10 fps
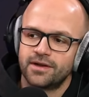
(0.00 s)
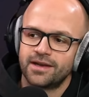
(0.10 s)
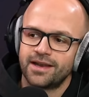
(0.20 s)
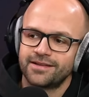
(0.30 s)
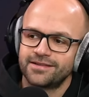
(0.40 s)

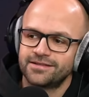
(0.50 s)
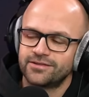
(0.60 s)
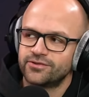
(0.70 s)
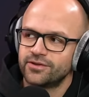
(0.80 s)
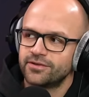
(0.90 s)
unless it's
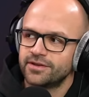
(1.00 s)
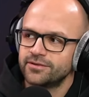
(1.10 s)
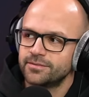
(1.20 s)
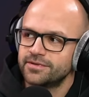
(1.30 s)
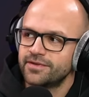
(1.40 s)
to shore things
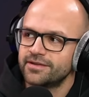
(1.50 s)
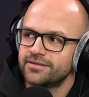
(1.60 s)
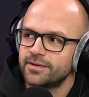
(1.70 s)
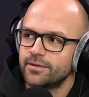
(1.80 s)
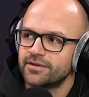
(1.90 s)
up
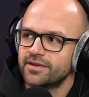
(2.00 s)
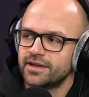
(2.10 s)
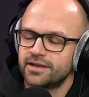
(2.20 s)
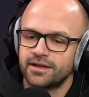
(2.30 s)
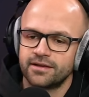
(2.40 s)
defensively. Whereas I
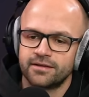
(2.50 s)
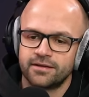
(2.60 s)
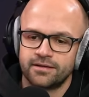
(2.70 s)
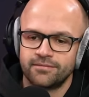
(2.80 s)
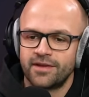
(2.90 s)
think
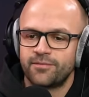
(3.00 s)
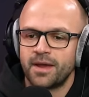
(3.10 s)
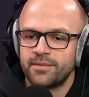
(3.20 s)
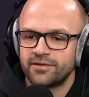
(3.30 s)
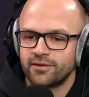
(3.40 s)
if
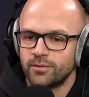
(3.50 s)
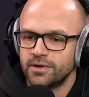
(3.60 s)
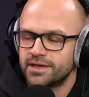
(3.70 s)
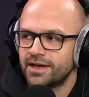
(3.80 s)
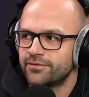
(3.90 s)
maybe it's not
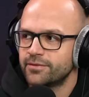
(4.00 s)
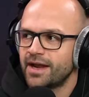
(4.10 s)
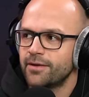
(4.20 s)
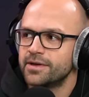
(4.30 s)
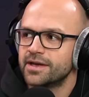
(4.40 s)
working after an
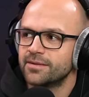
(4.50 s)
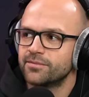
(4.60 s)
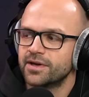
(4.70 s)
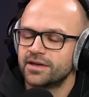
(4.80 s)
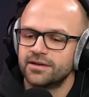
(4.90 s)
hour, you can
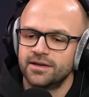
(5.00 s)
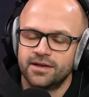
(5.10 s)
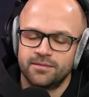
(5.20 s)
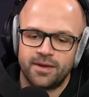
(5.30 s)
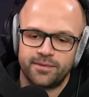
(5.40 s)

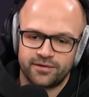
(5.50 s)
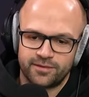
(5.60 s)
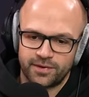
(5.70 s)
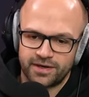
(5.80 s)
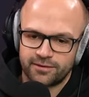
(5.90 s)
look
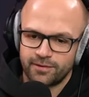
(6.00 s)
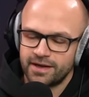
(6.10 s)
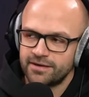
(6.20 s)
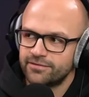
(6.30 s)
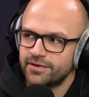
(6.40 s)
to bring
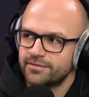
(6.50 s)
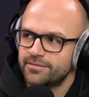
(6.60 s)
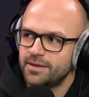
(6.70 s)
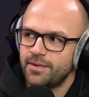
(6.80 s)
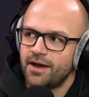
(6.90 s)
Gray in for
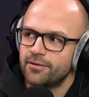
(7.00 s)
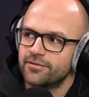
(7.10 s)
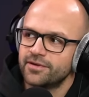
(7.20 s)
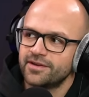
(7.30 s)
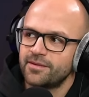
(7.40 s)
Kamara,
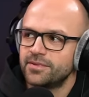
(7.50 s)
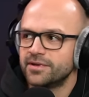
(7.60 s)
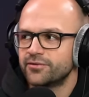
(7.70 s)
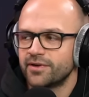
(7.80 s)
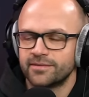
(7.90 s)
for example,
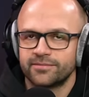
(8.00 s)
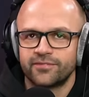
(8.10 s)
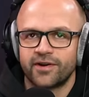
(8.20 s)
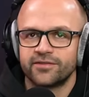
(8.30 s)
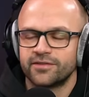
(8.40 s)
and try and
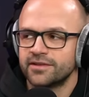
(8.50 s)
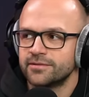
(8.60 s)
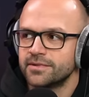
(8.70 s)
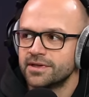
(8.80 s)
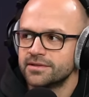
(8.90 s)
freshen things
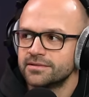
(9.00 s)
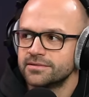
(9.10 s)
up there.